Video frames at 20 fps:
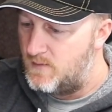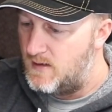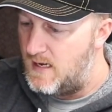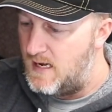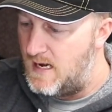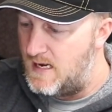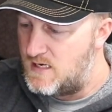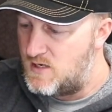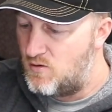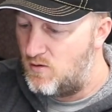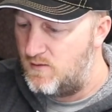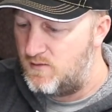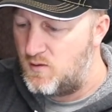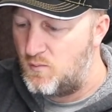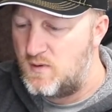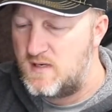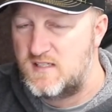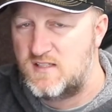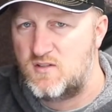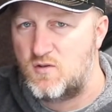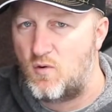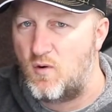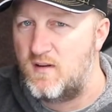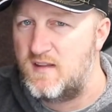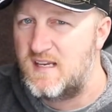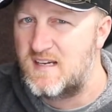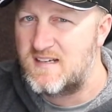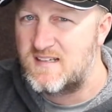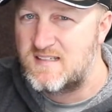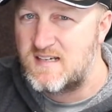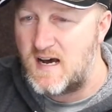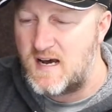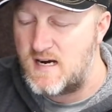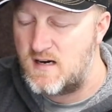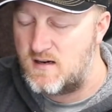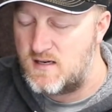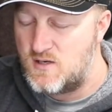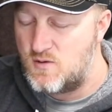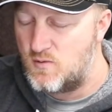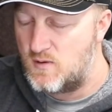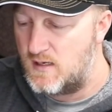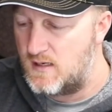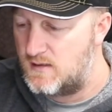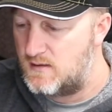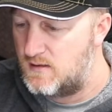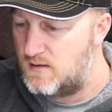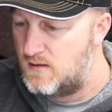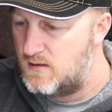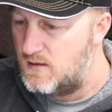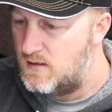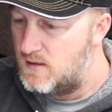And you don't have to restore the entire unit.